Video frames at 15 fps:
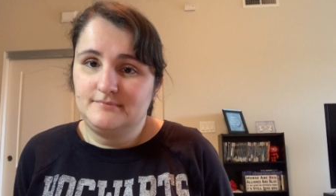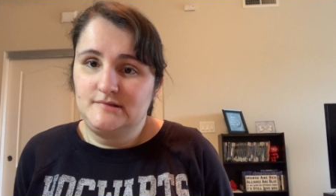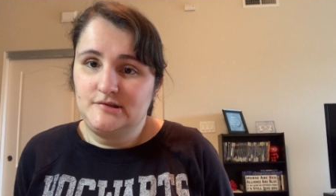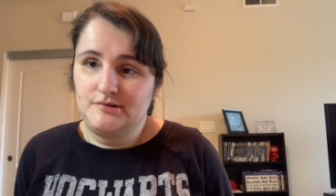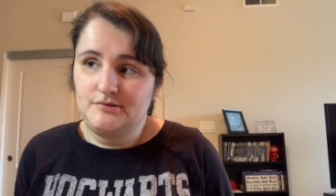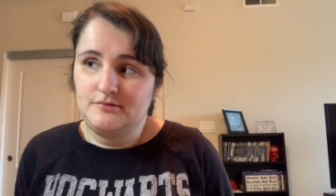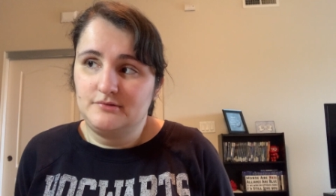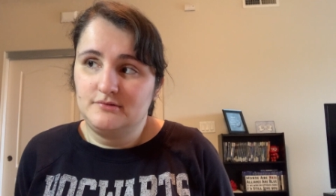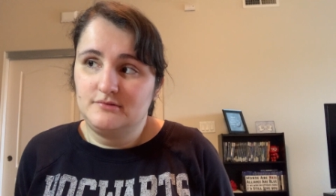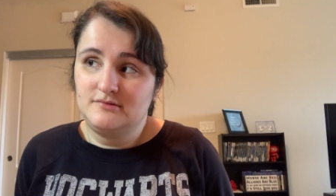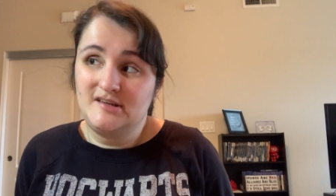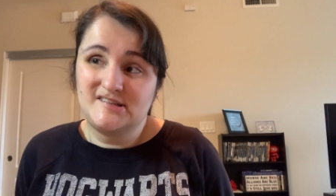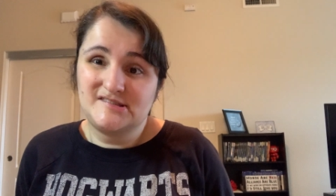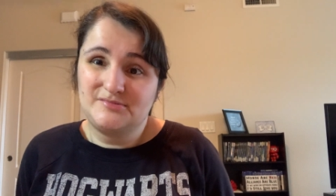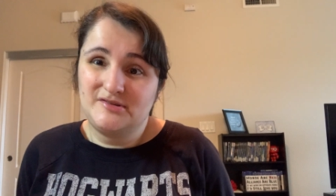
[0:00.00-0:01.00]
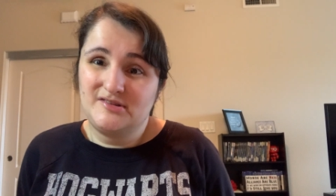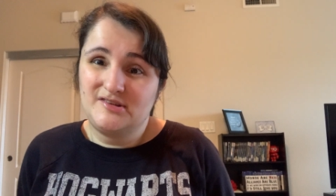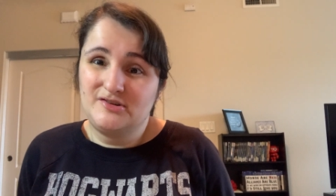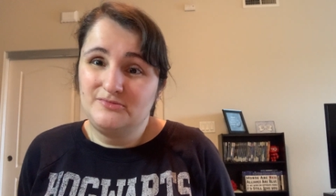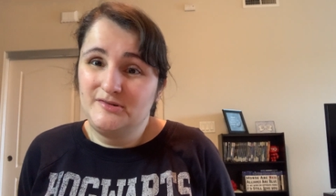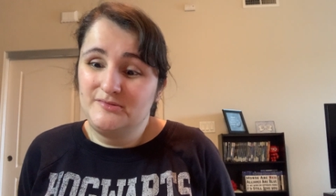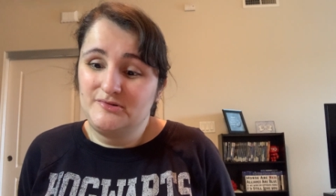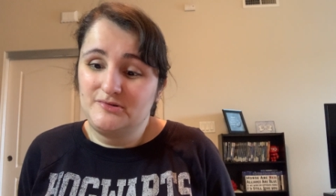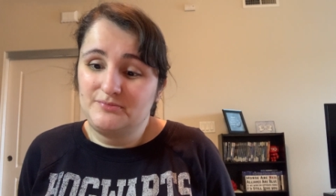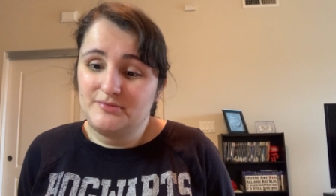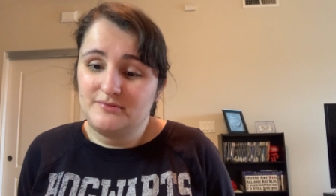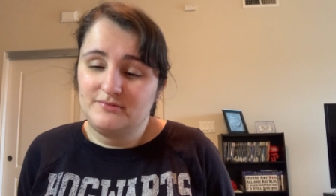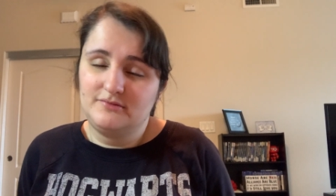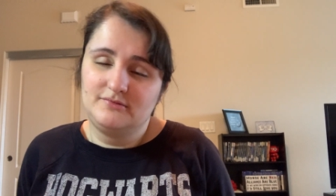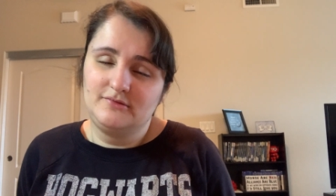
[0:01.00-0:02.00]
So next month it'll be no,
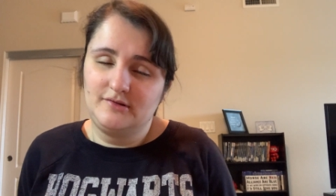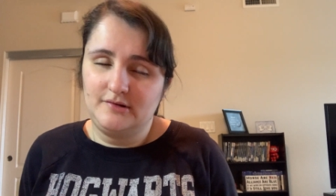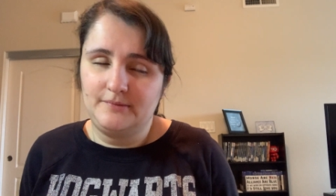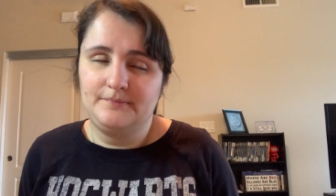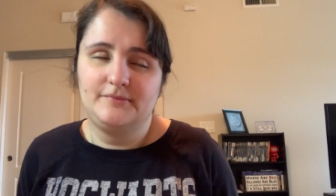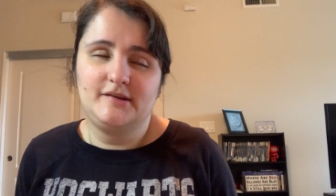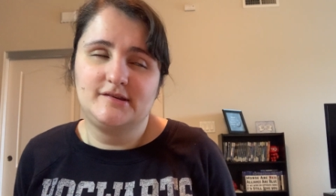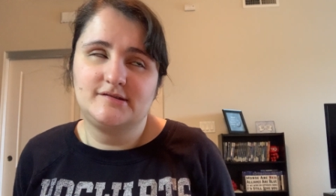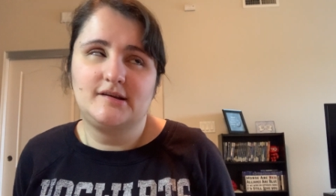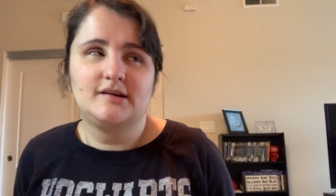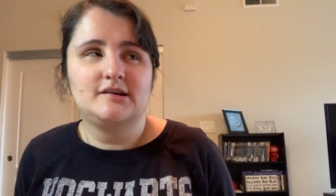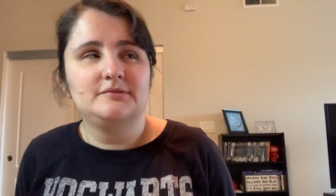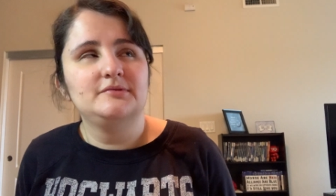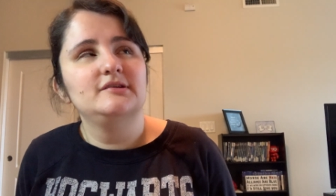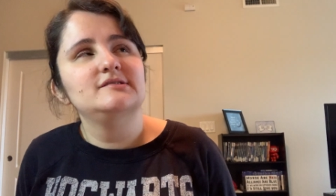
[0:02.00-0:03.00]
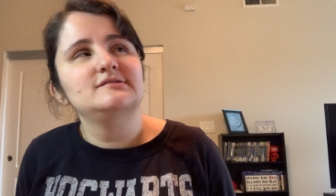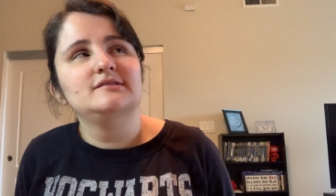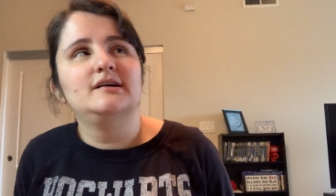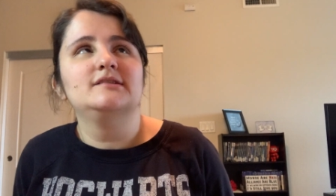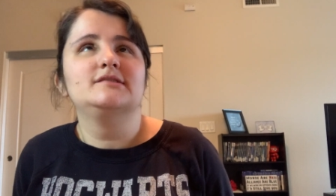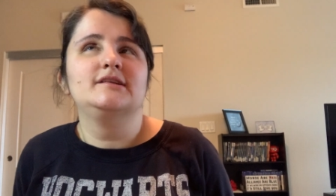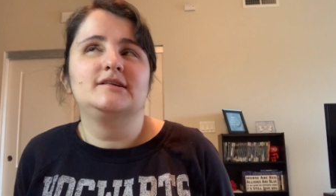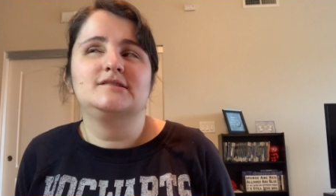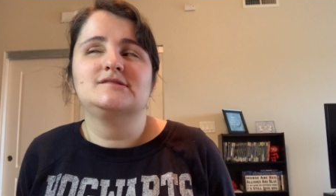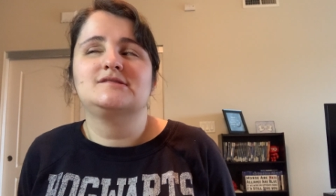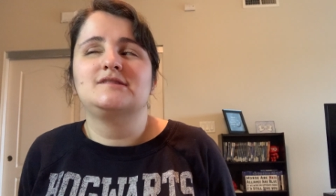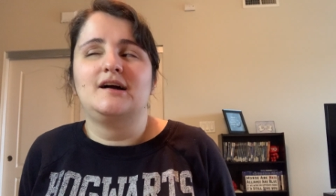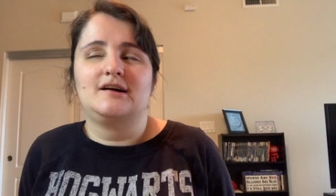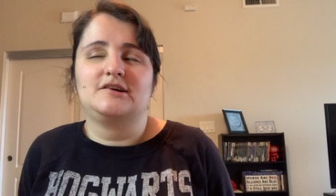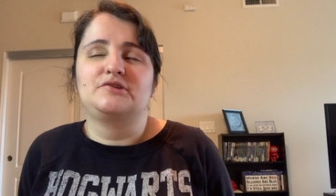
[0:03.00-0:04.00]
well, it's not gonna be, it's not like it's
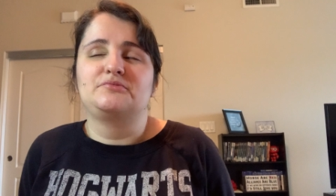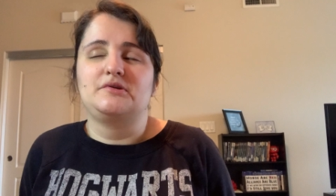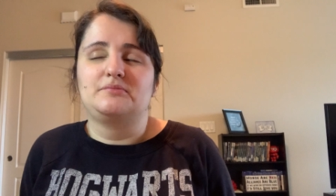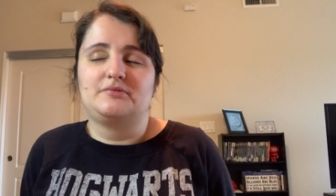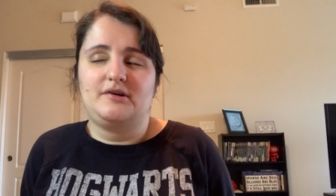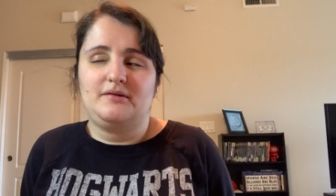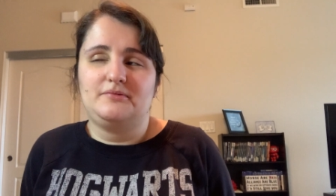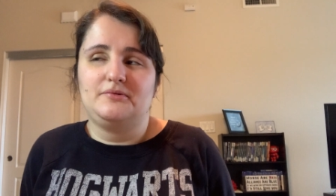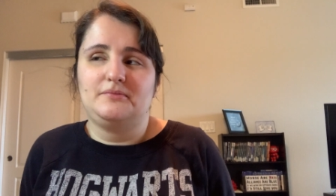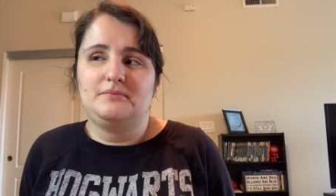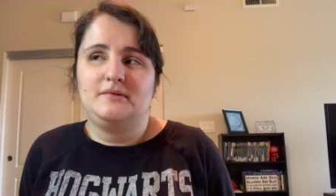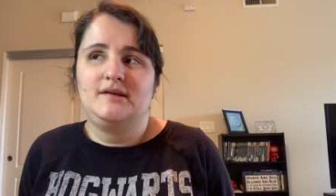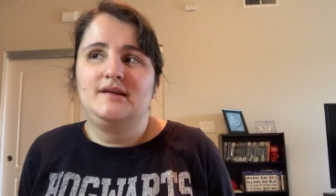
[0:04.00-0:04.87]
not gonna be a problem